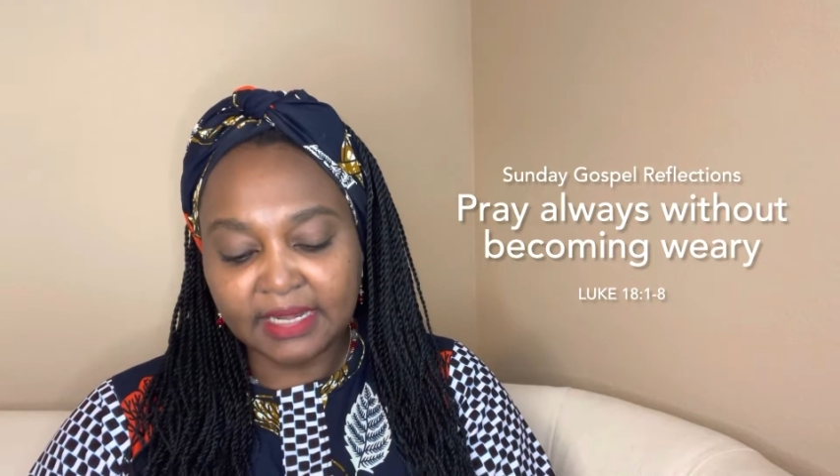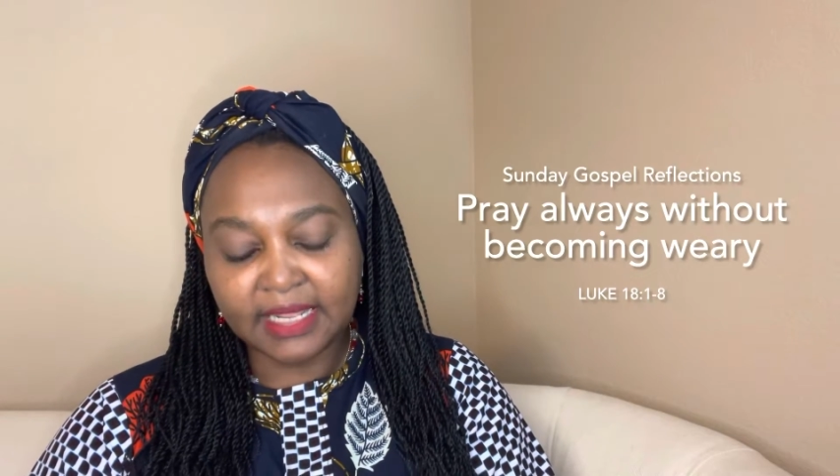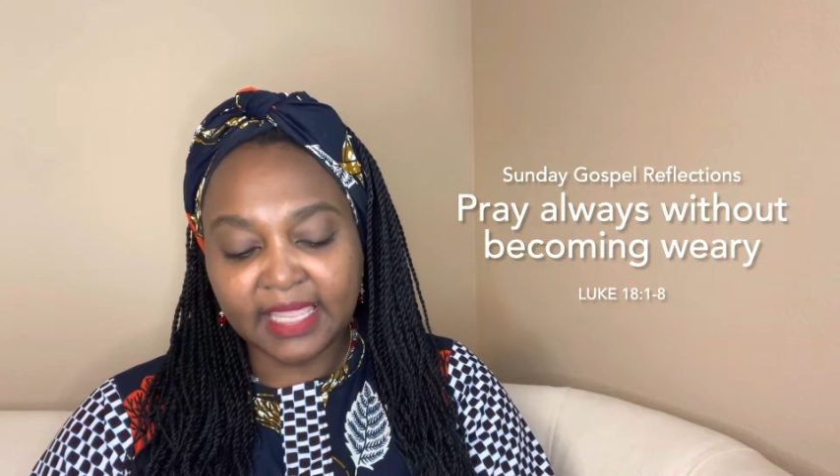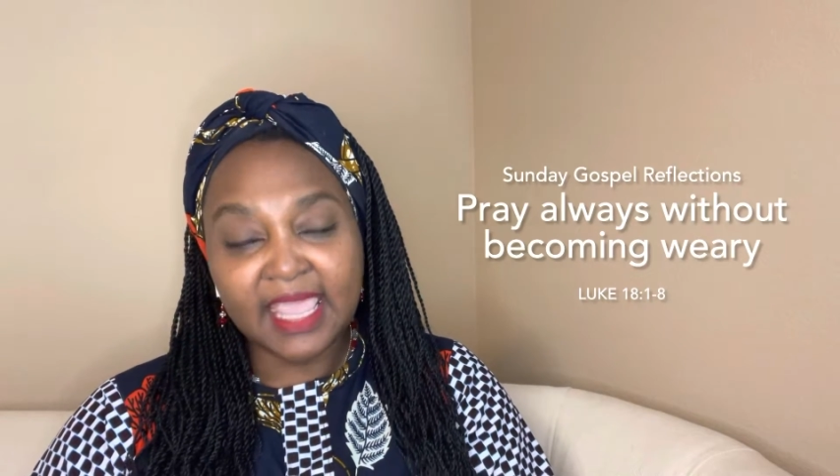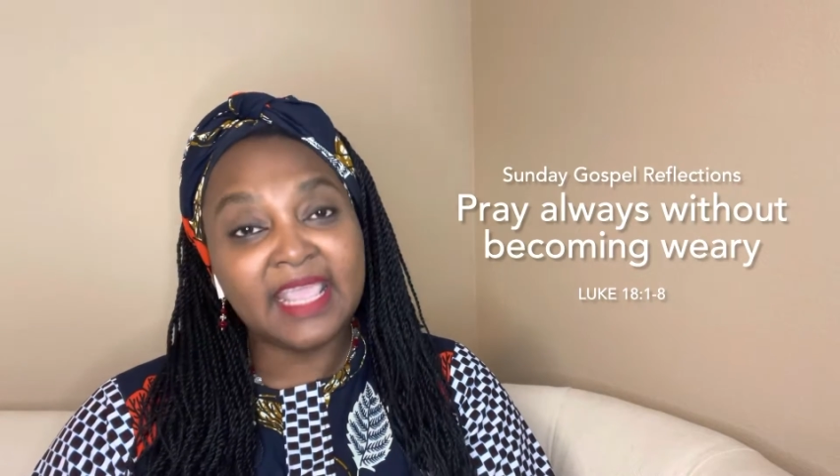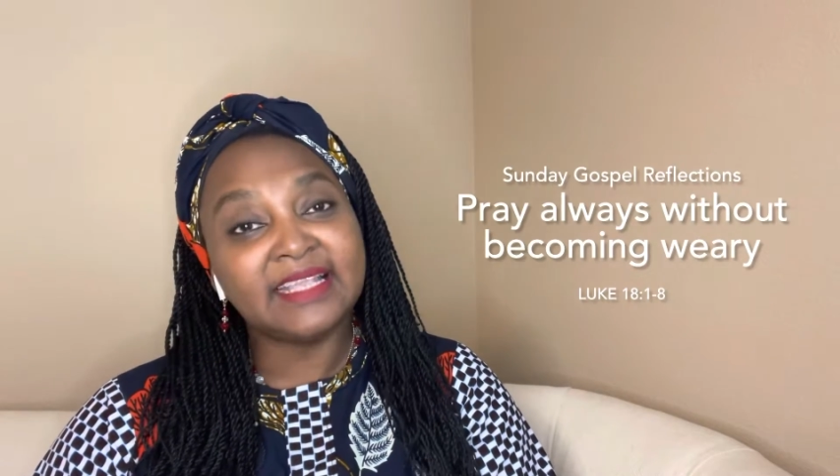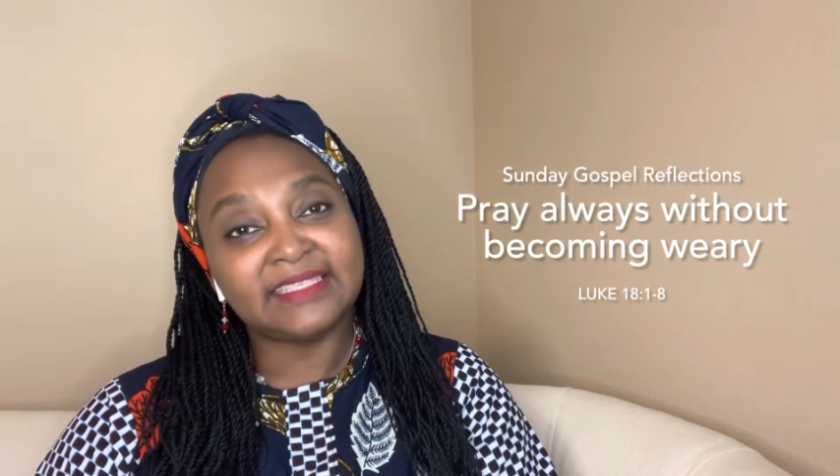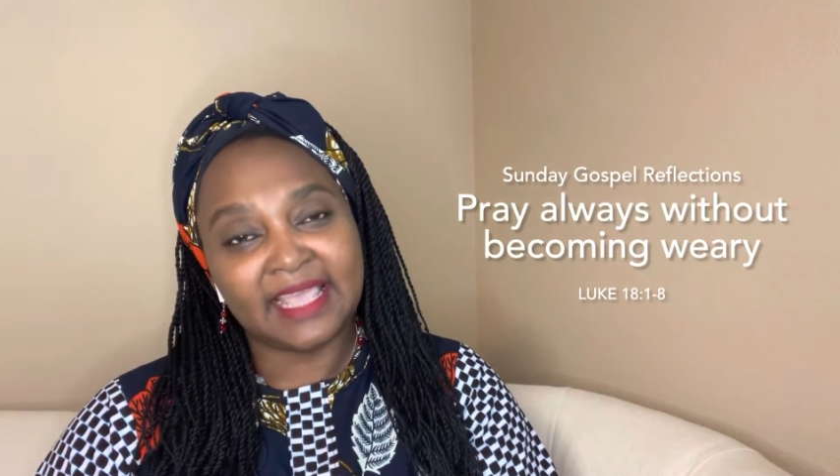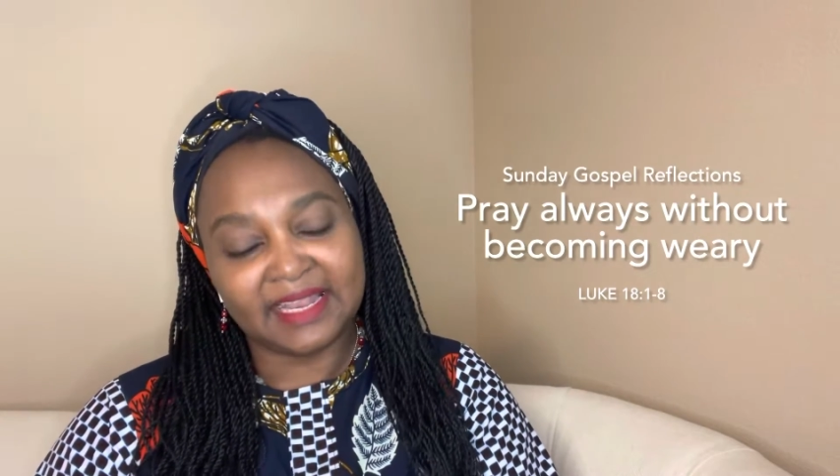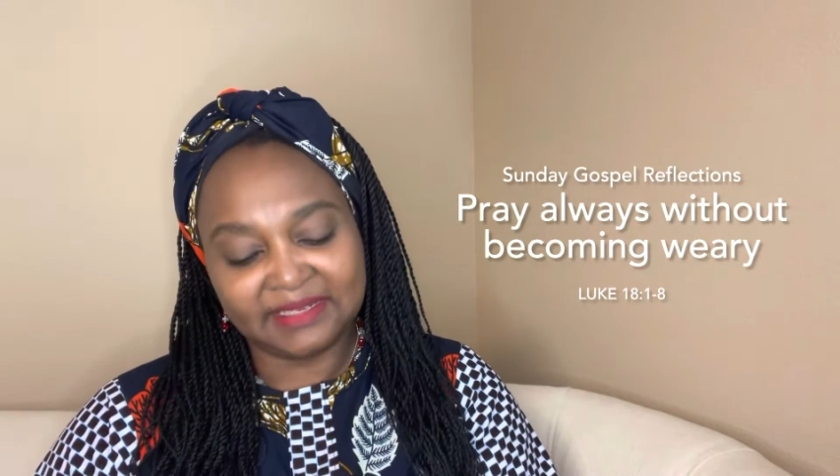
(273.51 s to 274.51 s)
the king
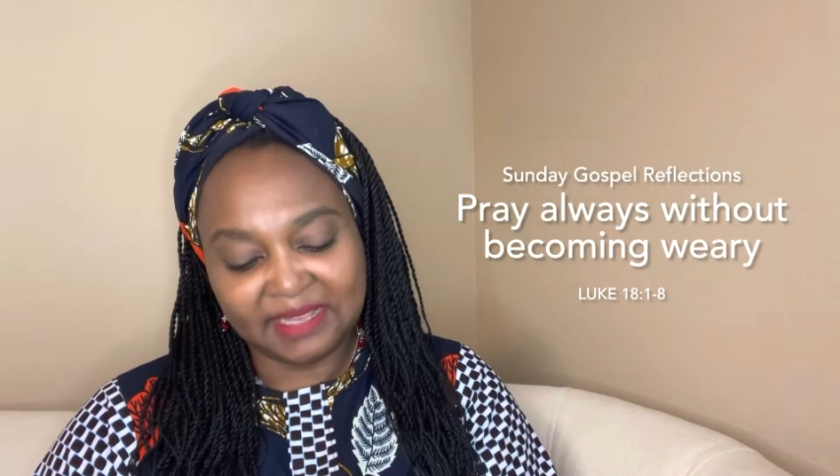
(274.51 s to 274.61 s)
said,